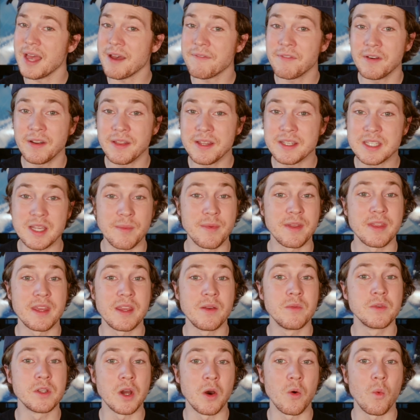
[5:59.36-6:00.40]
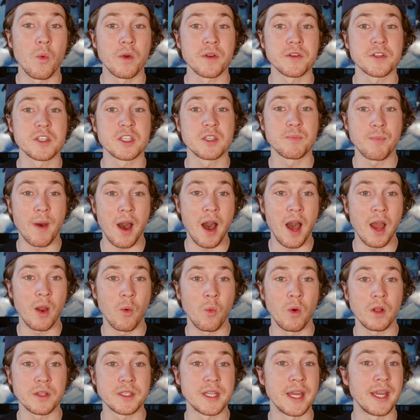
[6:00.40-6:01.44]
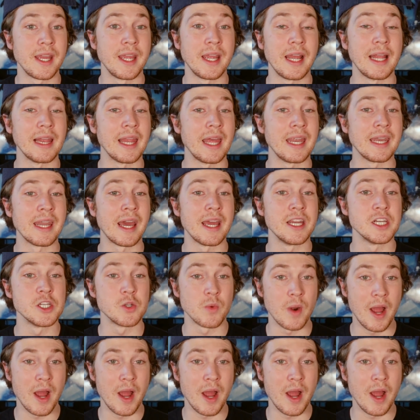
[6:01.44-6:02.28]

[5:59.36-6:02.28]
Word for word: Definitely something that you don't want to spot while taking a late night